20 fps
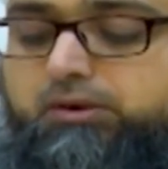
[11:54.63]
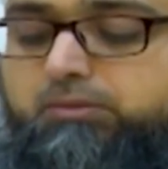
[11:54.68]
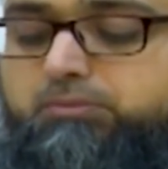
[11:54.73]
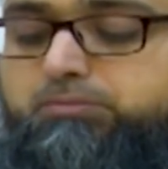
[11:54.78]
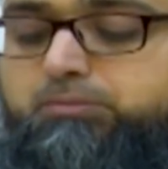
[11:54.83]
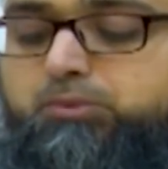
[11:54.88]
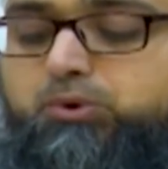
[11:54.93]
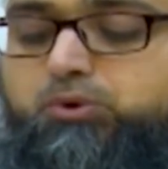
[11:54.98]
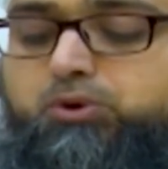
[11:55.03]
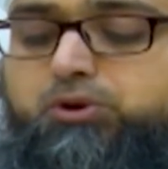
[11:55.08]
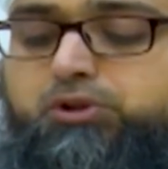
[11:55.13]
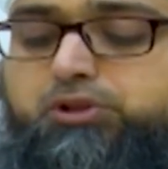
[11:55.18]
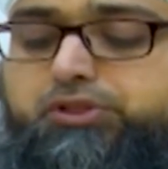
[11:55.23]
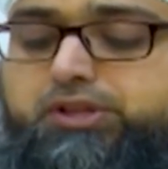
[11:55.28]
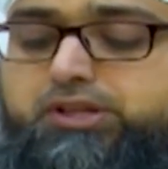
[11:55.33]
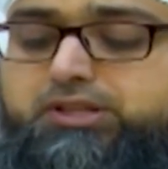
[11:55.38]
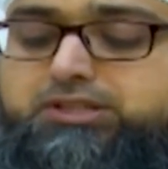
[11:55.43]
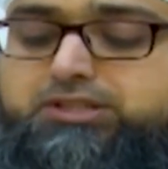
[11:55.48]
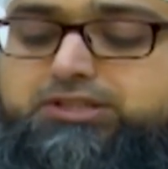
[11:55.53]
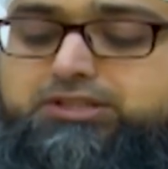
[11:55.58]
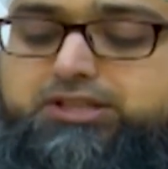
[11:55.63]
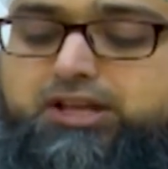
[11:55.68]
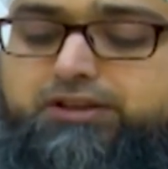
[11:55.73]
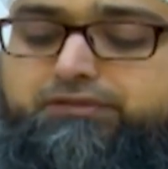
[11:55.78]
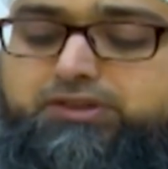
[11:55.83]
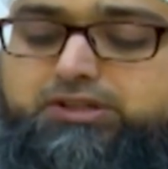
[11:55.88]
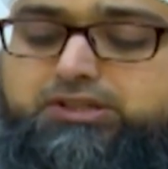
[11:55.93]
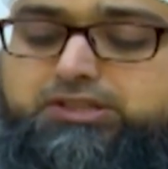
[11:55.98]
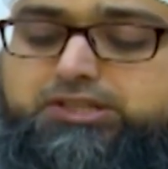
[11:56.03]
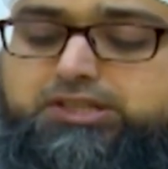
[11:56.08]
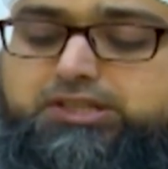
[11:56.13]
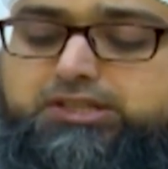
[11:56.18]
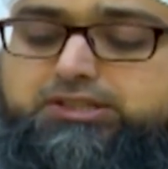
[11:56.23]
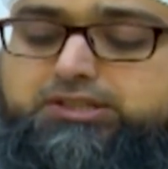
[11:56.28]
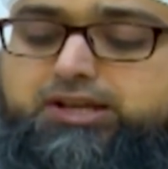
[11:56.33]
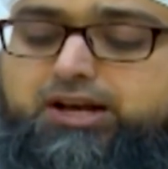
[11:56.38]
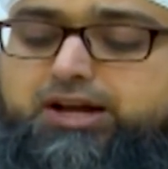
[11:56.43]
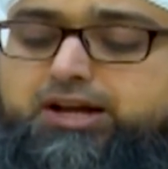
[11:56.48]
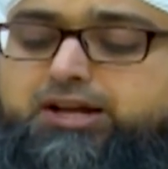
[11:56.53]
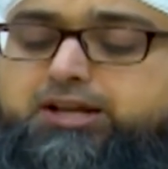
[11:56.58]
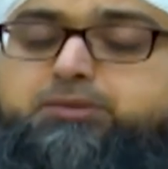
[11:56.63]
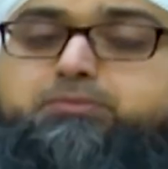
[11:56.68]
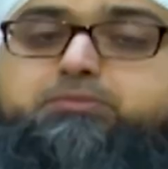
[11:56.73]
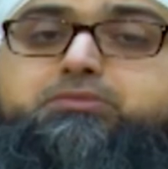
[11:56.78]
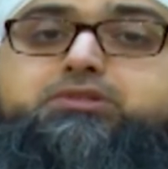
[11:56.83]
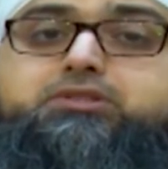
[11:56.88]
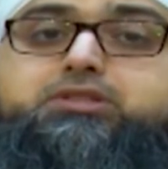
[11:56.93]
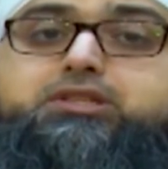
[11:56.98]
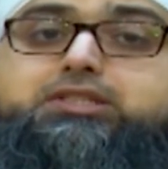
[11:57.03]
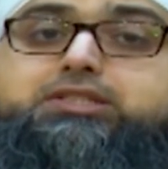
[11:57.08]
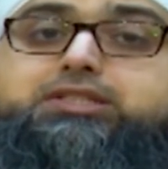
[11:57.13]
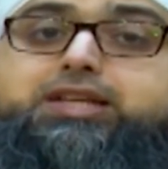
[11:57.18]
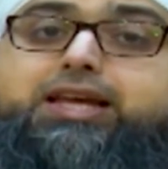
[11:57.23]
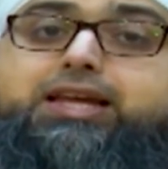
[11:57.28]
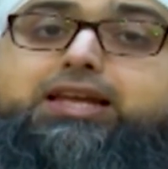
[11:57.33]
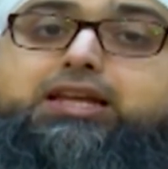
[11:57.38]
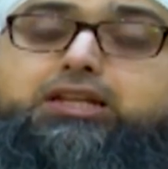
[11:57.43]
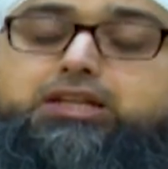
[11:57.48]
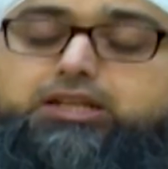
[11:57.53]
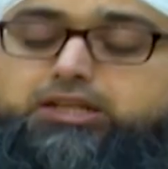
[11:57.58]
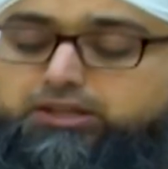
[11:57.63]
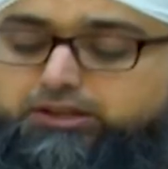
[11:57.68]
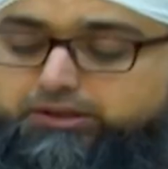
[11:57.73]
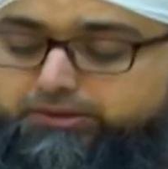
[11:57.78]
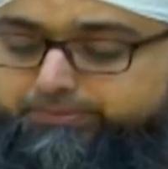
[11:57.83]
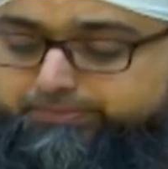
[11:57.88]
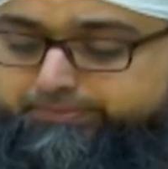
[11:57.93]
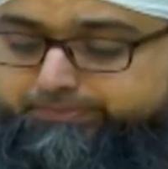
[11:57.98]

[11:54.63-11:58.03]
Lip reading: more than 70 times daily.